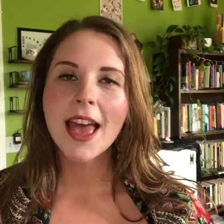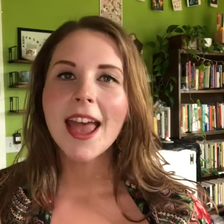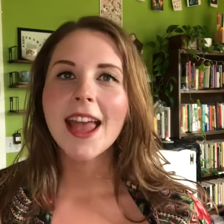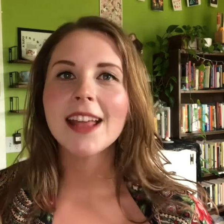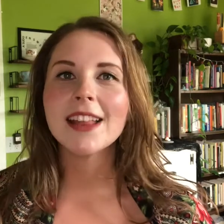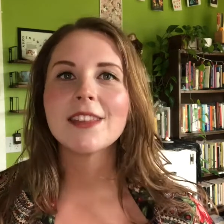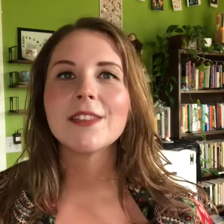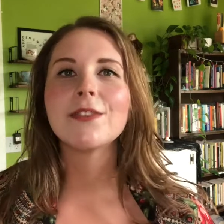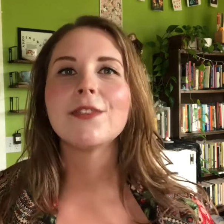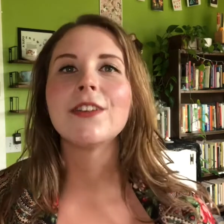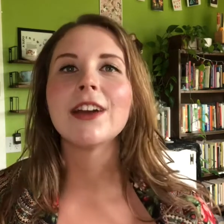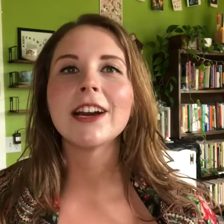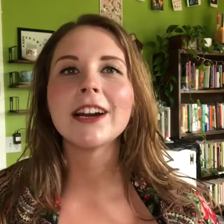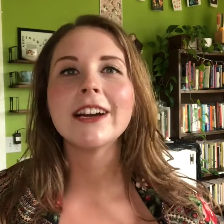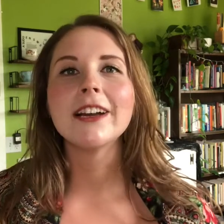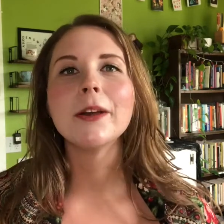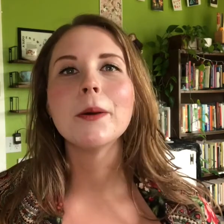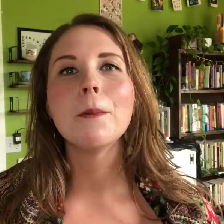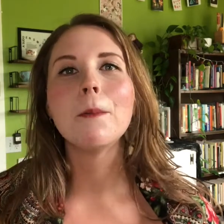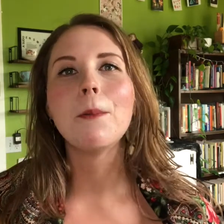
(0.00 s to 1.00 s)
it's
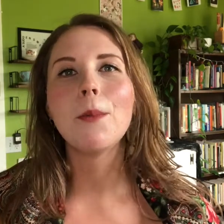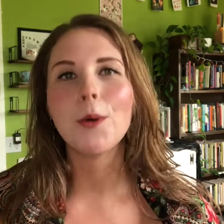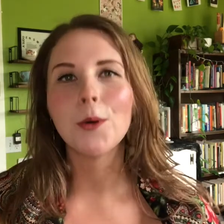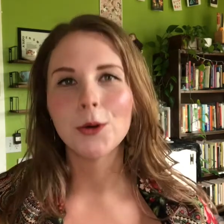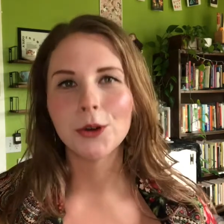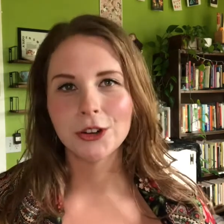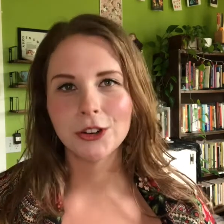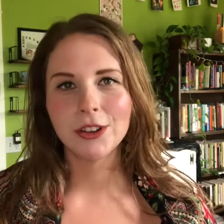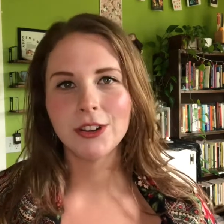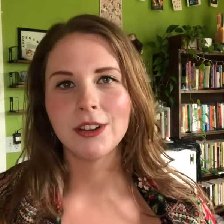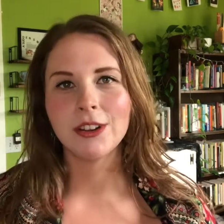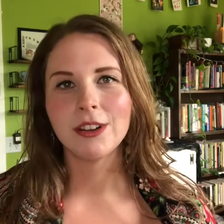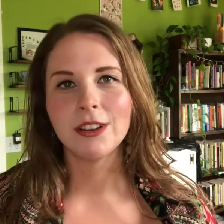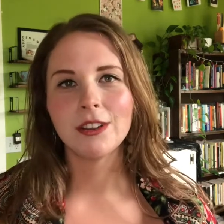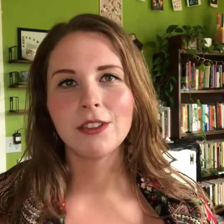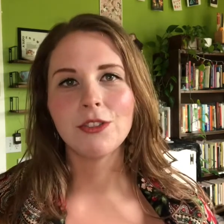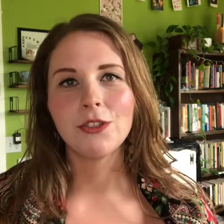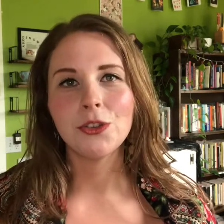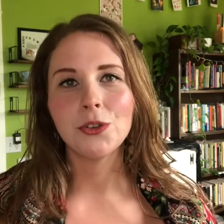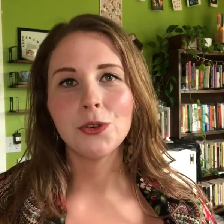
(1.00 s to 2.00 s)
very important
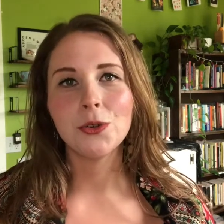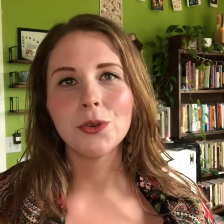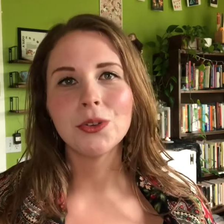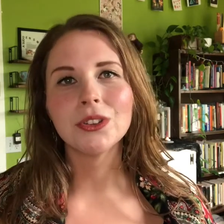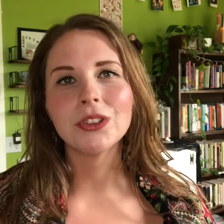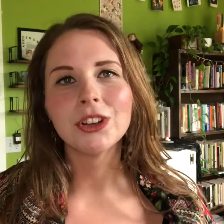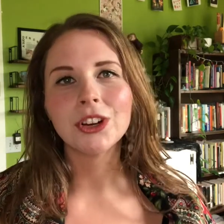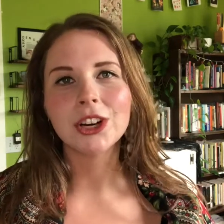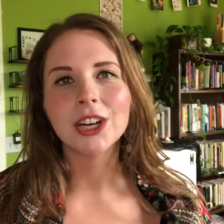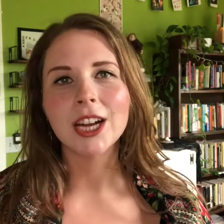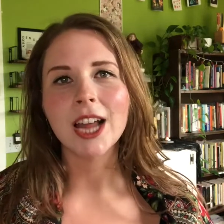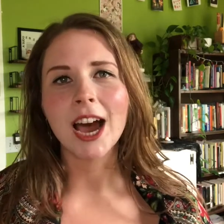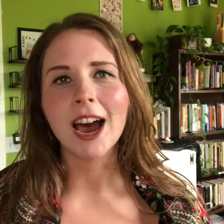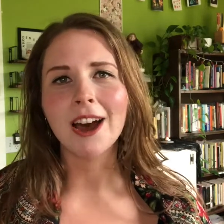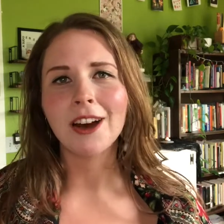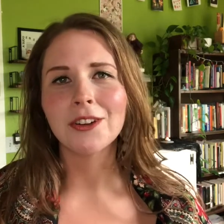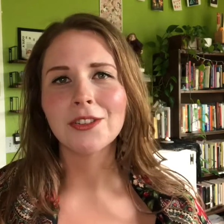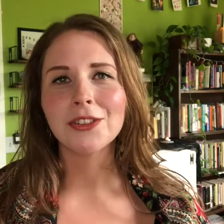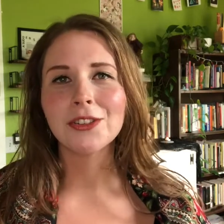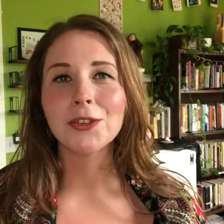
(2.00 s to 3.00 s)
to learn
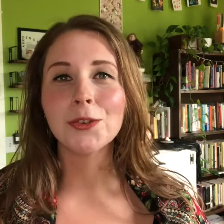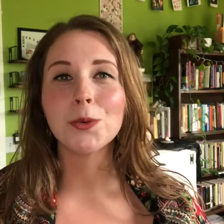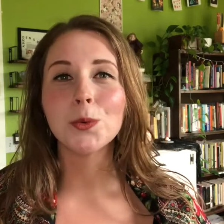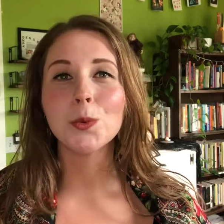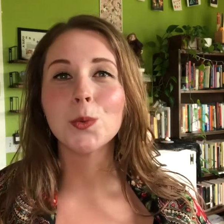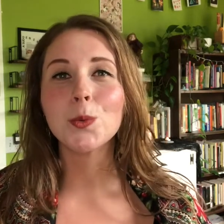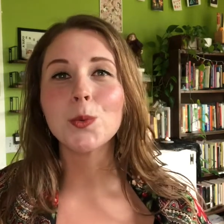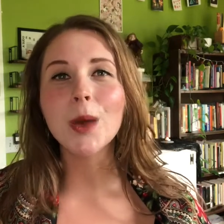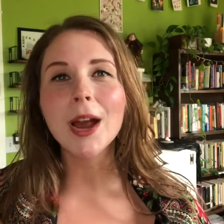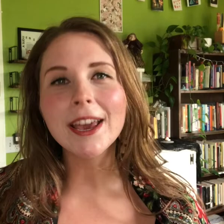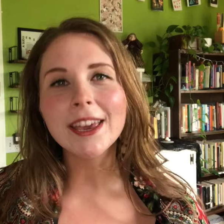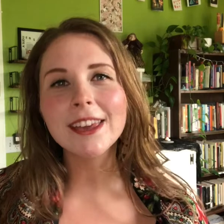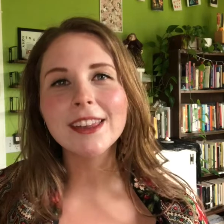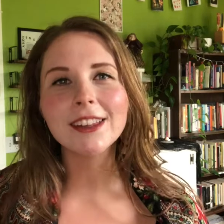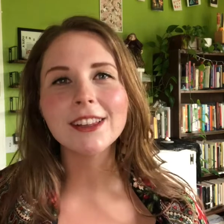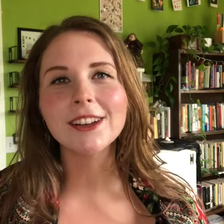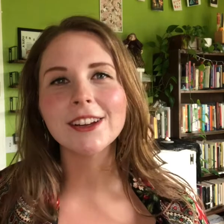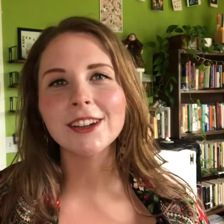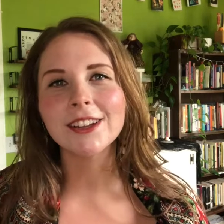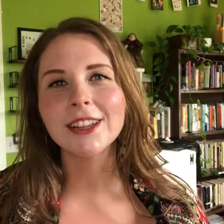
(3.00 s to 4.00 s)
how to
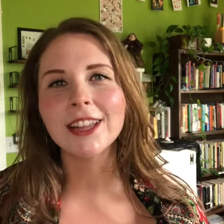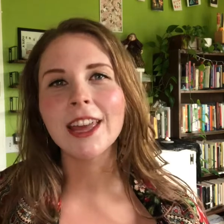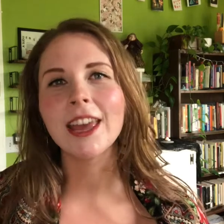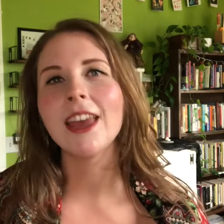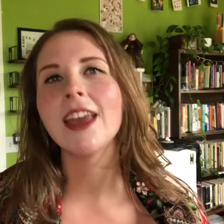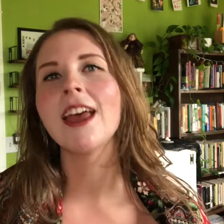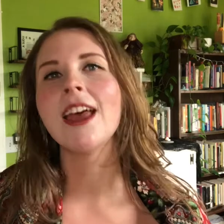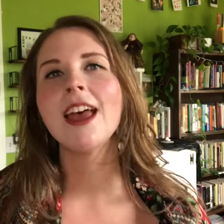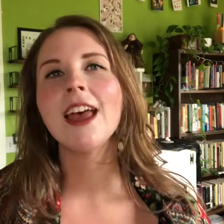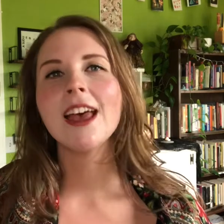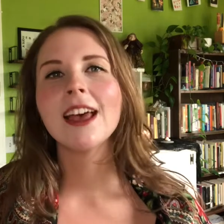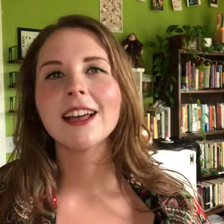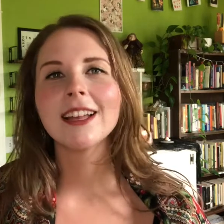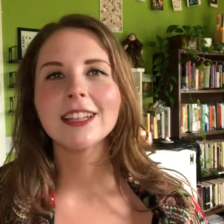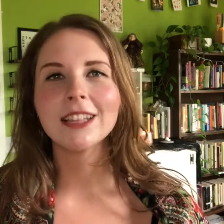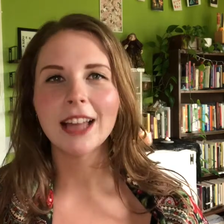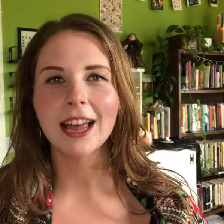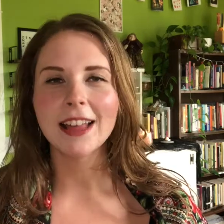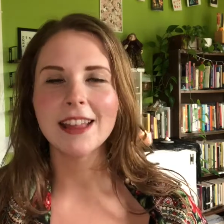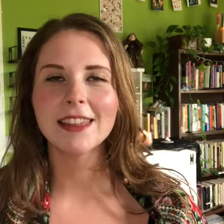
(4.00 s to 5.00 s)
regularly
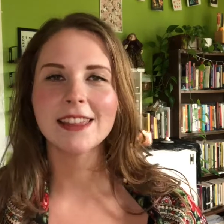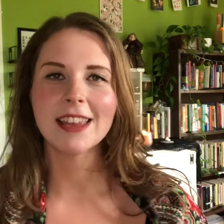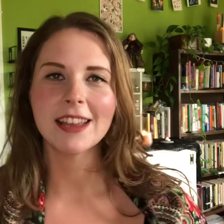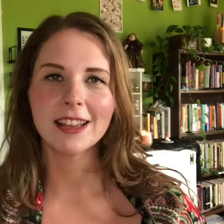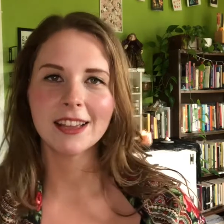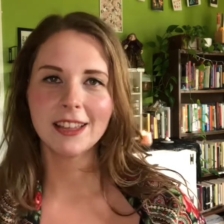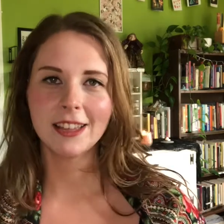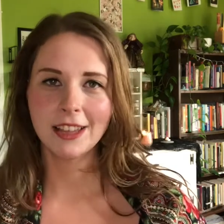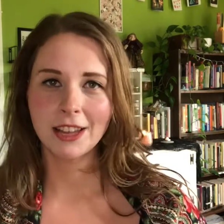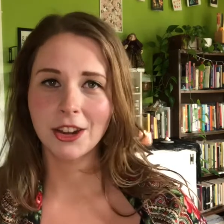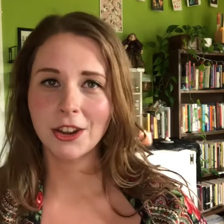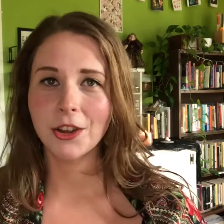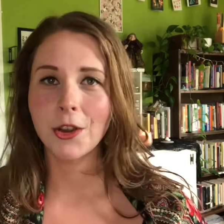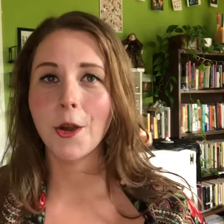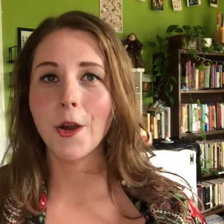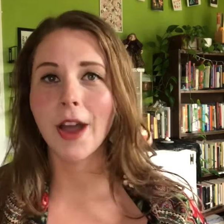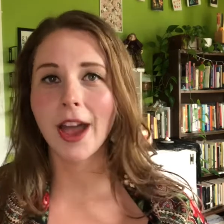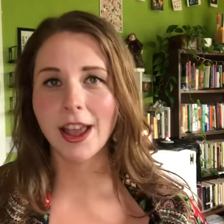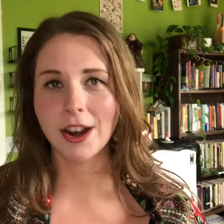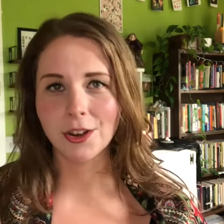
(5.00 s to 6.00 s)
cleanse and clear
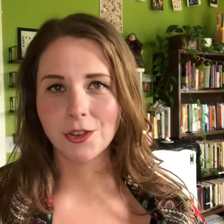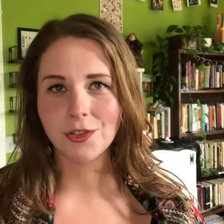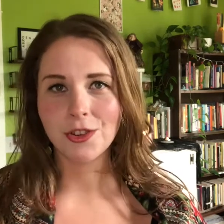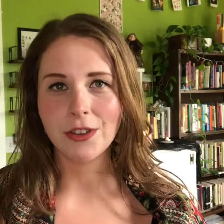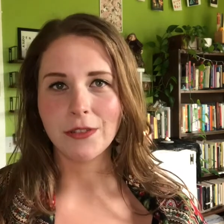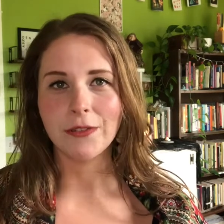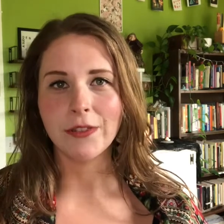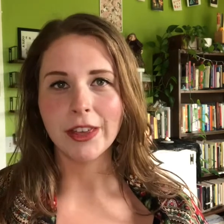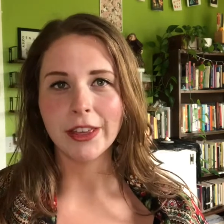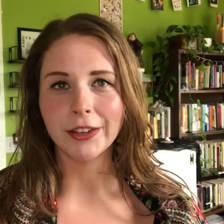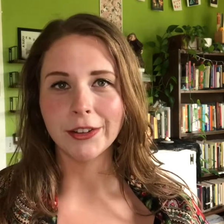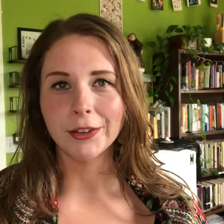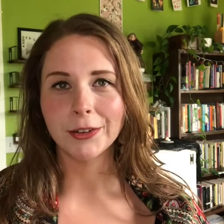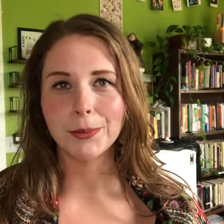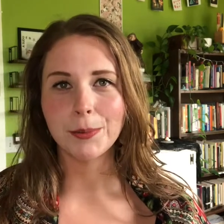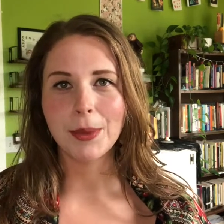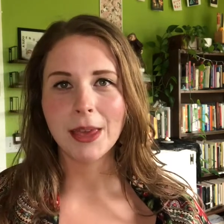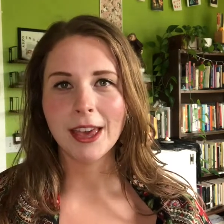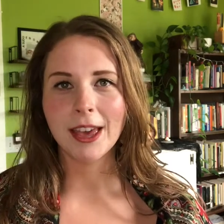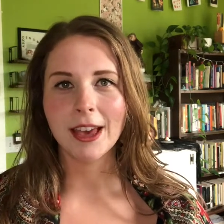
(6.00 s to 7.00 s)
your energy field,
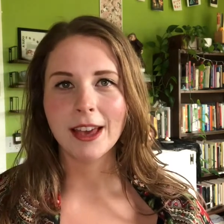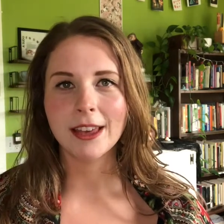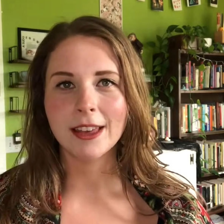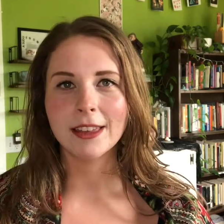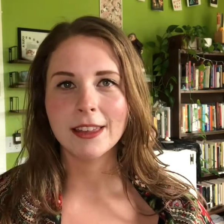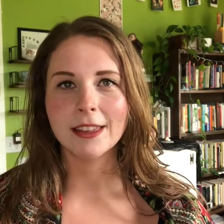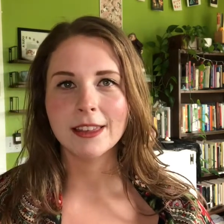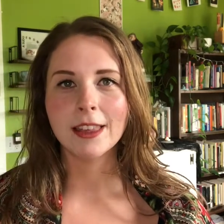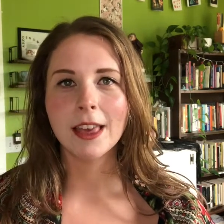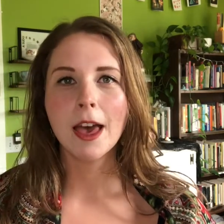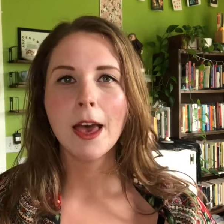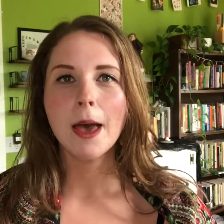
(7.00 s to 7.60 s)
because